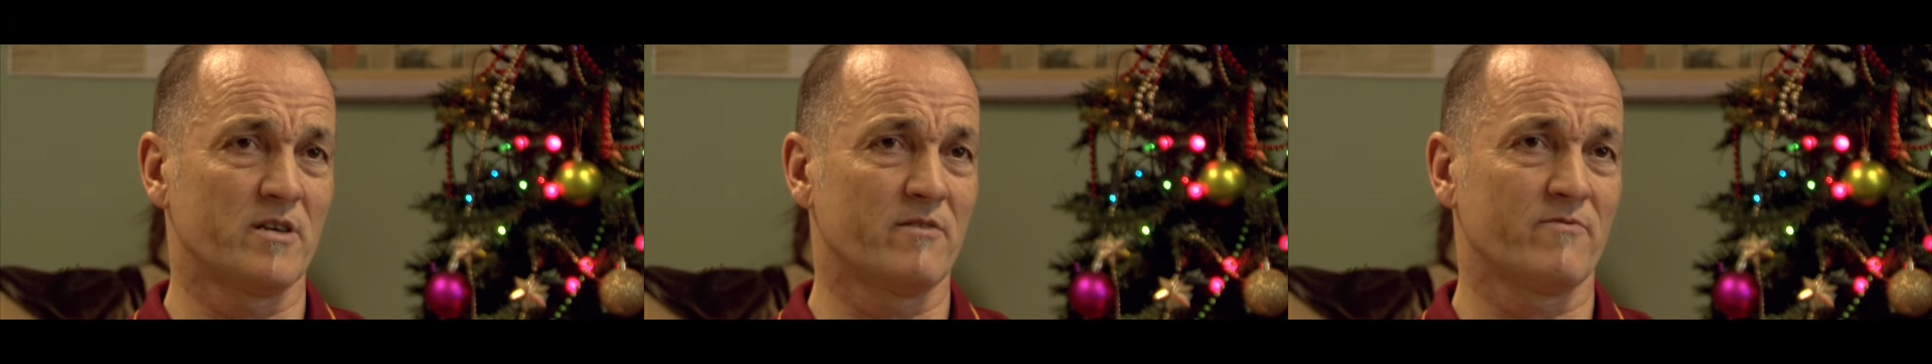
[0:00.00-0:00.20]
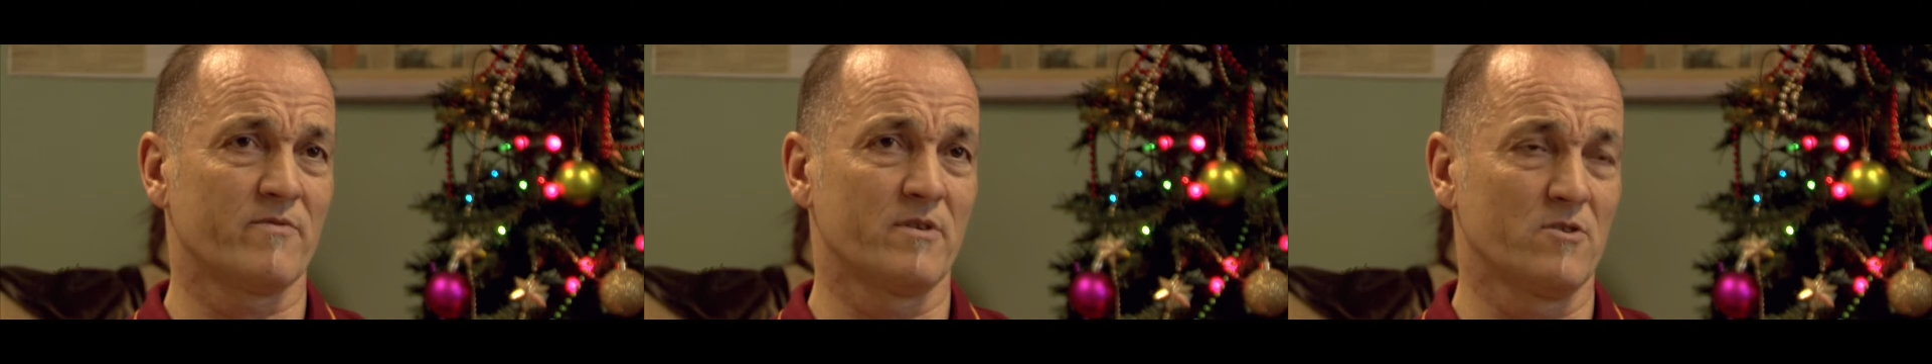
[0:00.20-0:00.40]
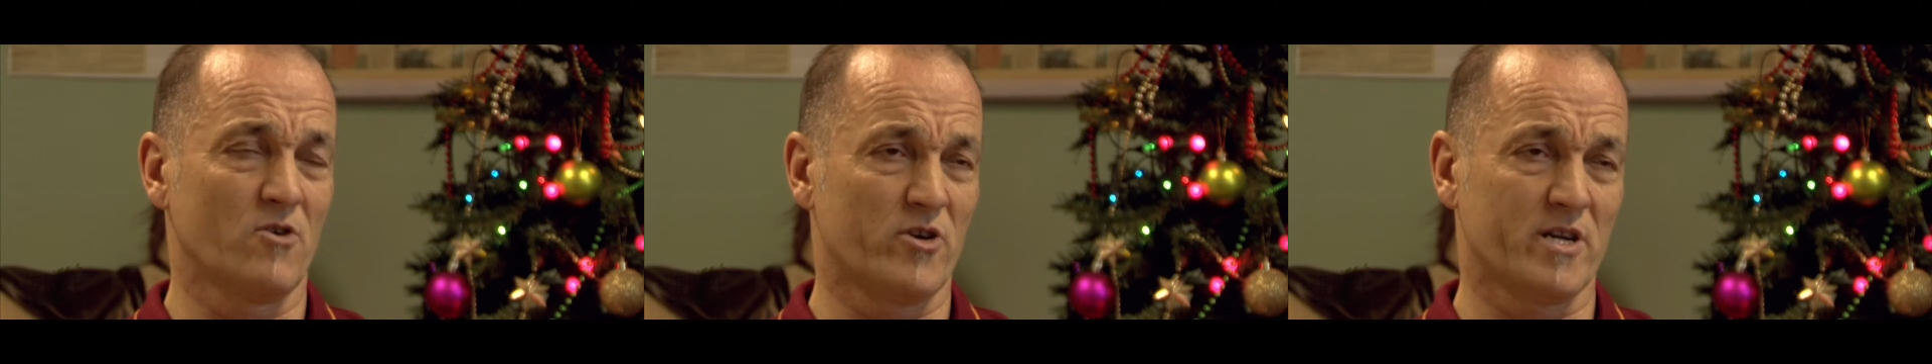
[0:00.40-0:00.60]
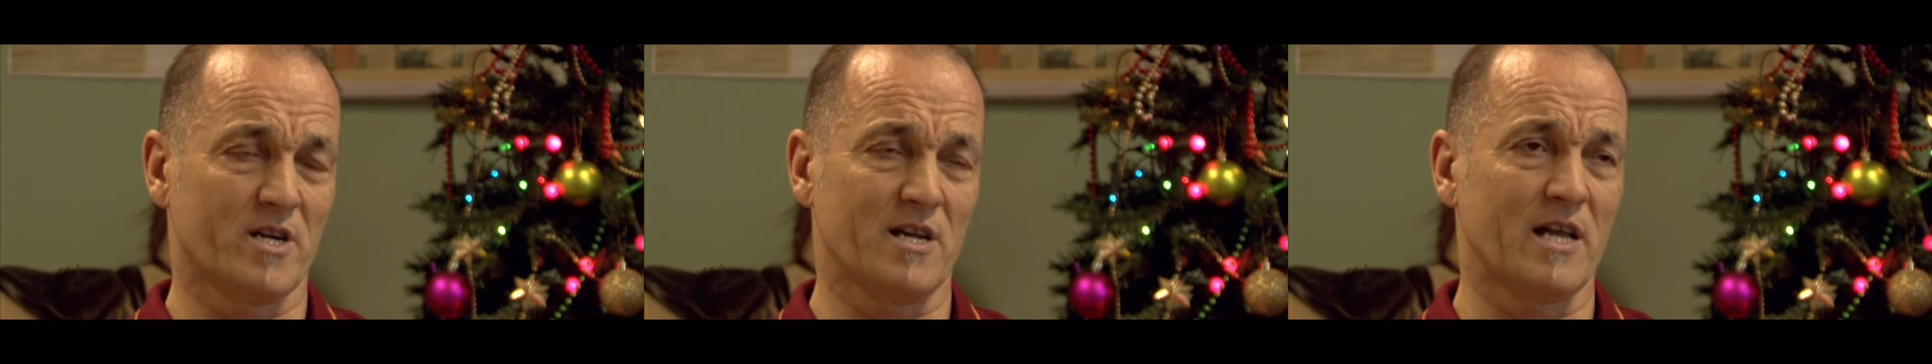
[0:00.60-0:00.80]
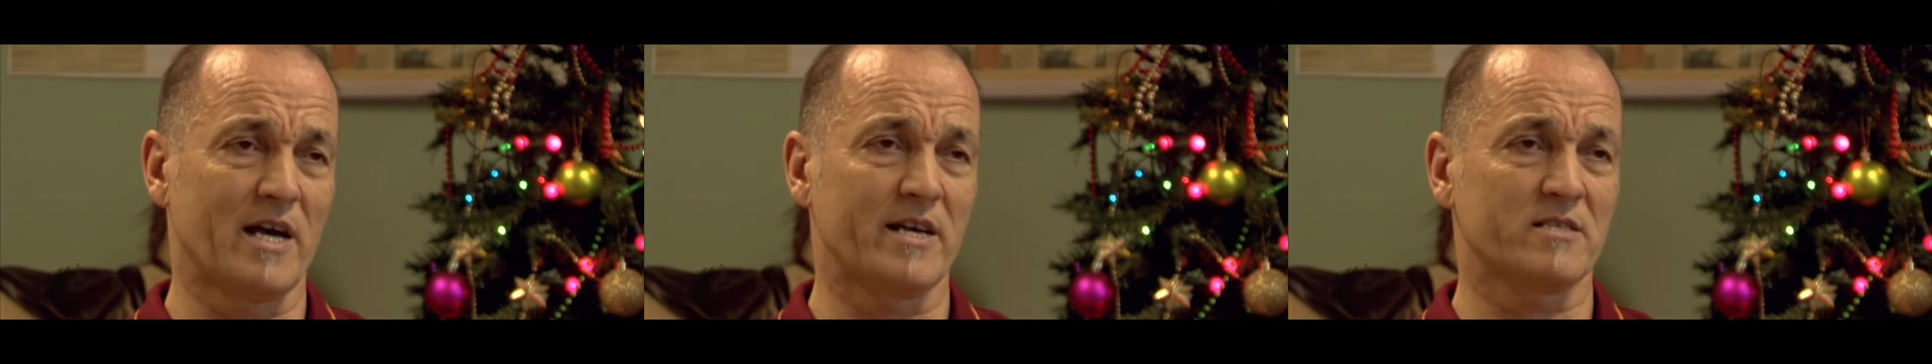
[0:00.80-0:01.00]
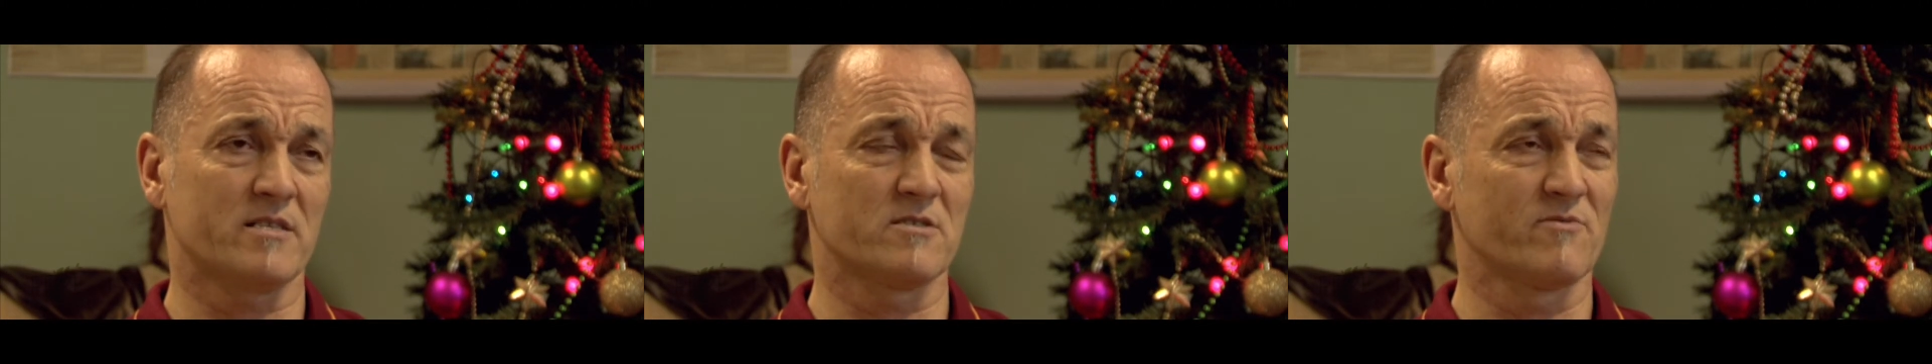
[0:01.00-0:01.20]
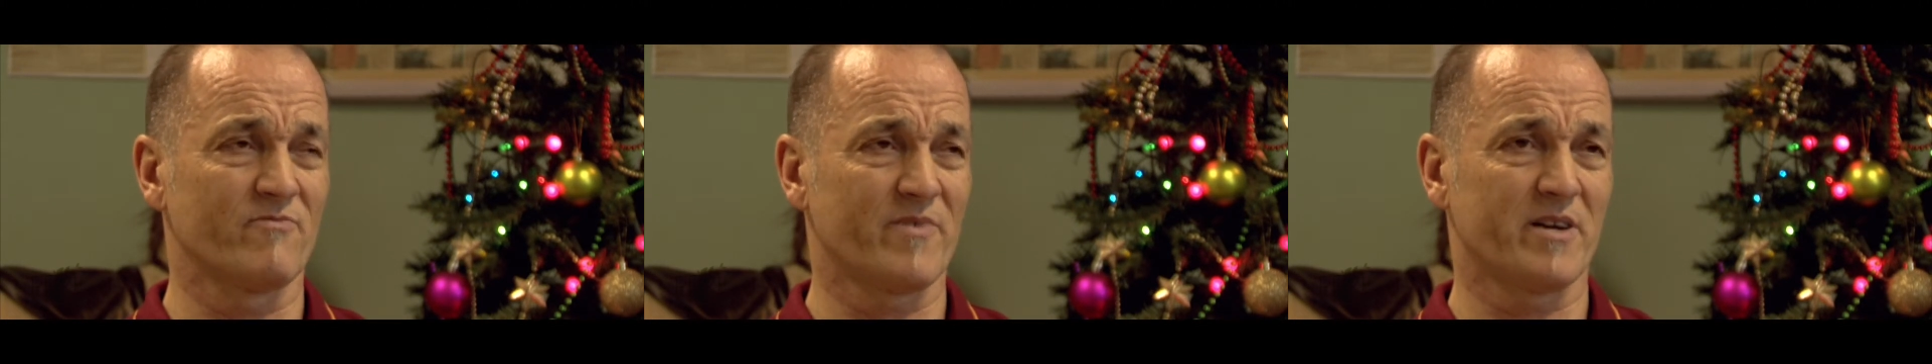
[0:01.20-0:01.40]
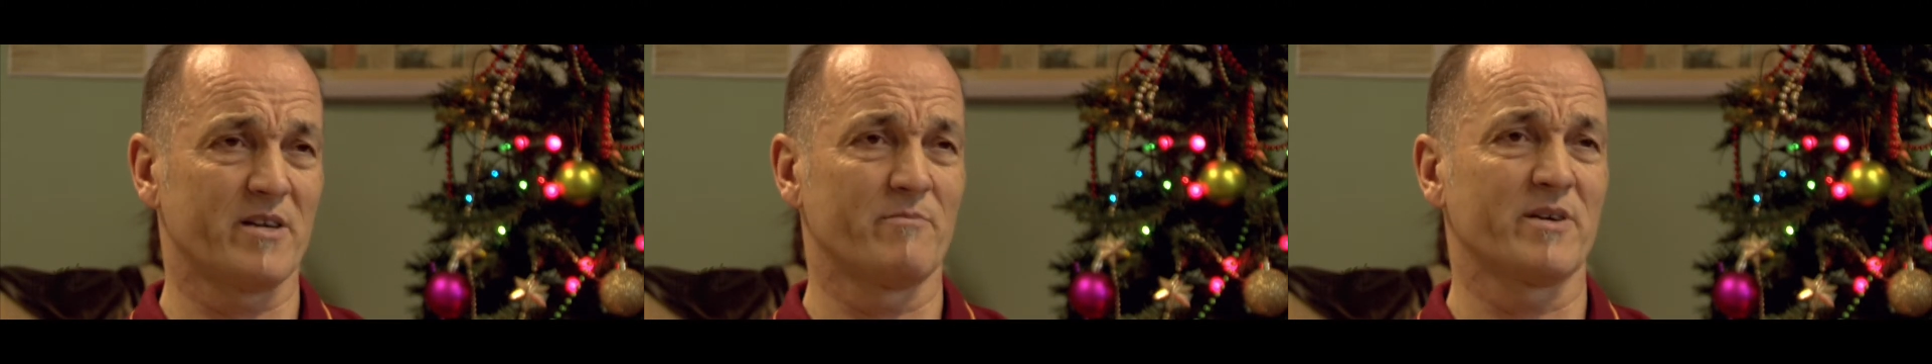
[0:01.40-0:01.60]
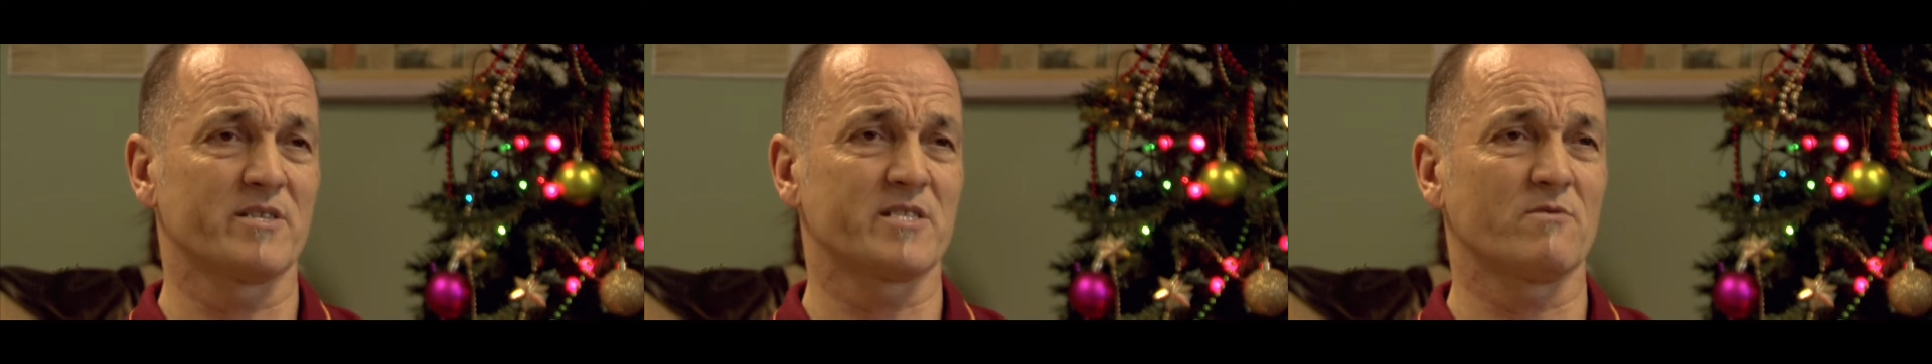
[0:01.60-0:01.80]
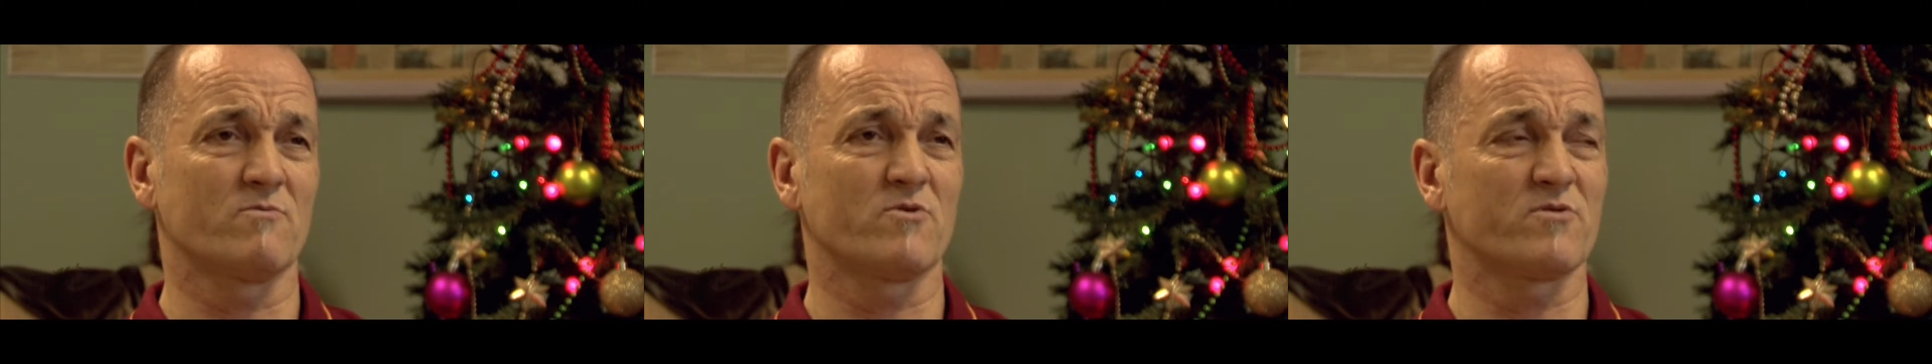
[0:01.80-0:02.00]
I have a lot of classes. I'm very
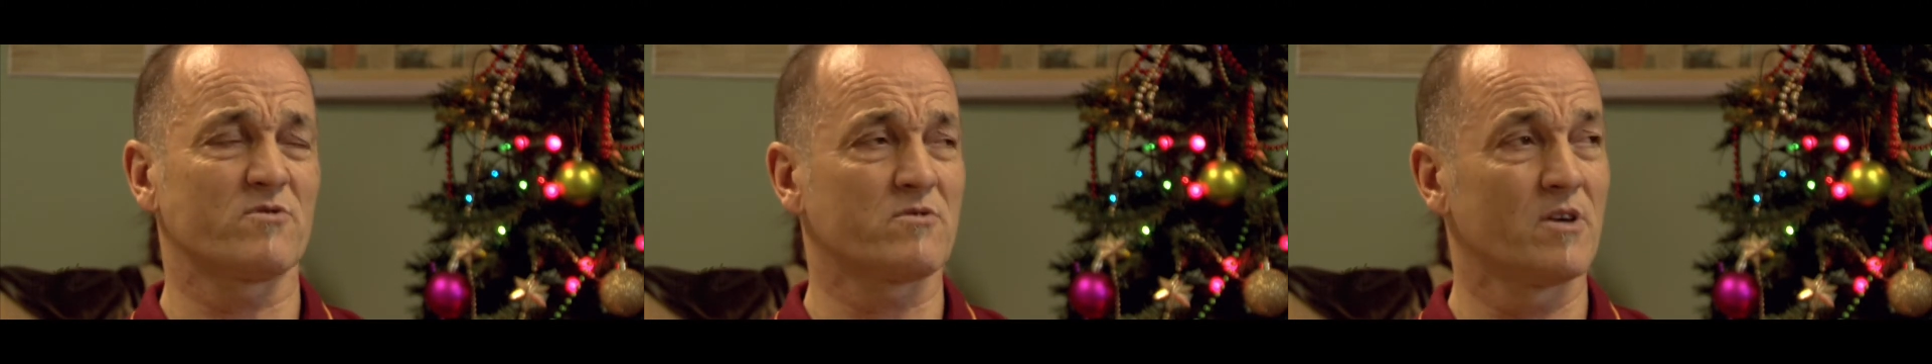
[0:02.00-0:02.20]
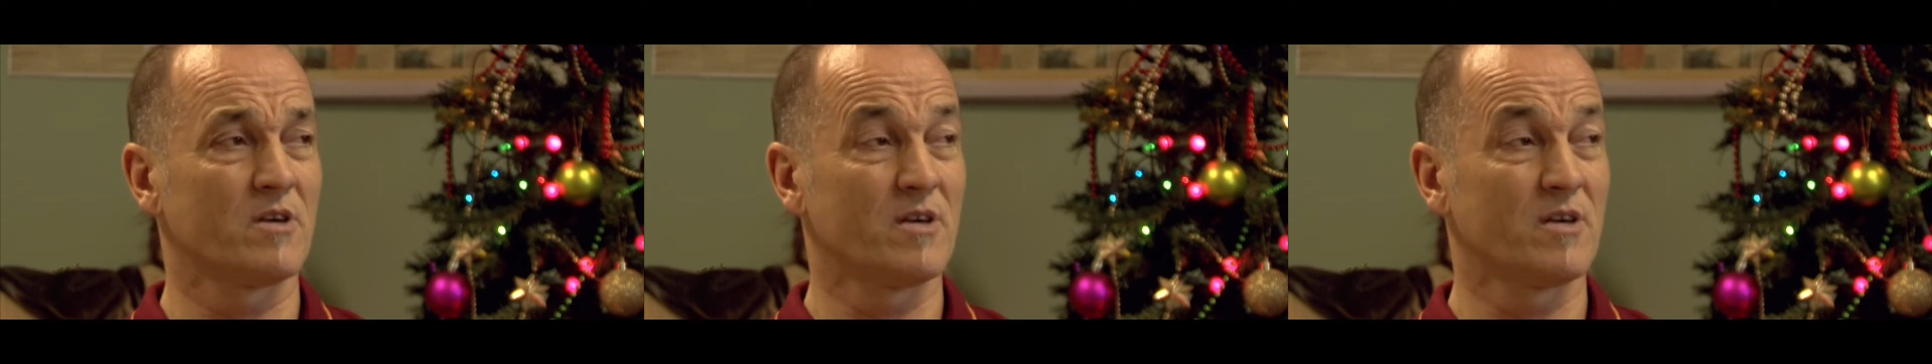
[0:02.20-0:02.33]
busy with it.